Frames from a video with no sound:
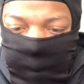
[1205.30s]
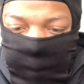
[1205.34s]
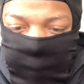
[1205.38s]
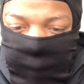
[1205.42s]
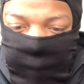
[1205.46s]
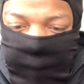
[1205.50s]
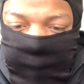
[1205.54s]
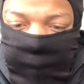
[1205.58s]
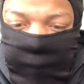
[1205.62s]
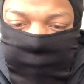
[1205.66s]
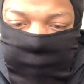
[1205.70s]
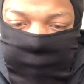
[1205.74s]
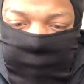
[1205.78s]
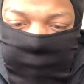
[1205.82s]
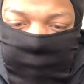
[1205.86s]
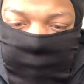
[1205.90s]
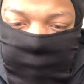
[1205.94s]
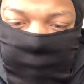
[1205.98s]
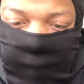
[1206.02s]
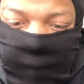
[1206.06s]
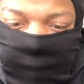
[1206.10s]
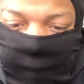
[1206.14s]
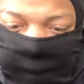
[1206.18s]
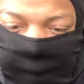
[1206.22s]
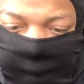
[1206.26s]
But
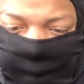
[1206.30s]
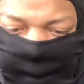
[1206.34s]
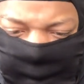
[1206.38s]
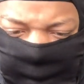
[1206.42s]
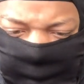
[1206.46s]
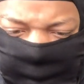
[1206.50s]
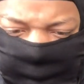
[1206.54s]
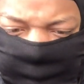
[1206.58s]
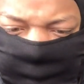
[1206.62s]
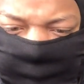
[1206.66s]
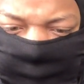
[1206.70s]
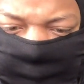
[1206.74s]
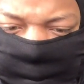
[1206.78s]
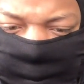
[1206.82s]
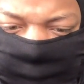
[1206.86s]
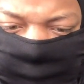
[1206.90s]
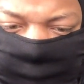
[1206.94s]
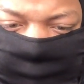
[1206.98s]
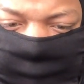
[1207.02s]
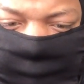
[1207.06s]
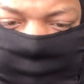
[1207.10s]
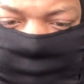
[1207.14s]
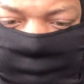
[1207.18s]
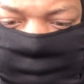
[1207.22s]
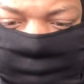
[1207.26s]
yeah, got my
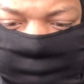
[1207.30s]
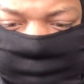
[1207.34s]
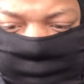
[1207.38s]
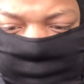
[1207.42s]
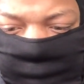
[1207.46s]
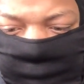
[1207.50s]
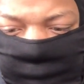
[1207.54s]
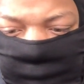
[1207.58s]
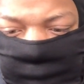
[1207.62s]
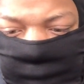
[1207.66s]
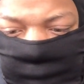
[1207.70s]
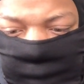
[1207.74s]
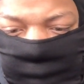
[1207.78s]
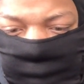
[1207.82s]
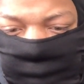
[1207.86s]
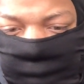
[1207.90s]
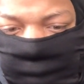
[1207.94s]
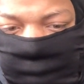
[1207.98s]
EDC